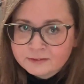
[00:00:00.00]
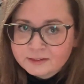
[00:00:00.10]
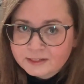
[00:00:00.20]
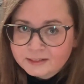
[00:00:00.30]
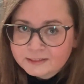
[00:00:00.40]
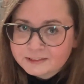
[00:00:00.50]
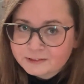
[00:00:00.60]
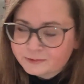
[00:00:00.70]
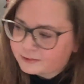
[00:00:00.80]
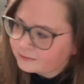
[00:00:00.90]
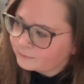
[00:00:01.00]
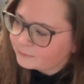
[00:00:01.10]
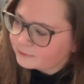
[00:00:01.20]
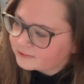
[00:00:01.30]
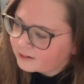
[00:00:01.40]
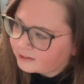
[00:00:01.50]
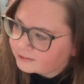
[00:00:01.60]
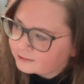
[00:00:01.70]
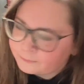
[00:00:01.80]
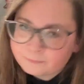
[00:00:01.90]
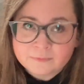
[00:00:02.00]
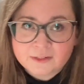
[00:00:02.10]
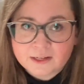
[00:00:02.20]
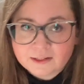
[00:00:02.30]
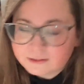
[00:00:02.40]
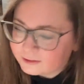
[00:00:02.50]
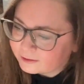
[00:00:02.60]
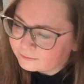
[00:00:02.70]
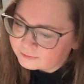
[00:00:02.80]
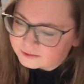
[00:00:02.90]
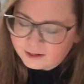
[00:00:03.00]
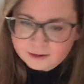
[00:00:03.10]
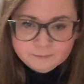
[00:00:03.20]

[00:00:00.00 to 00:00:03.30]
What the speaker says: English on one side. And yeah,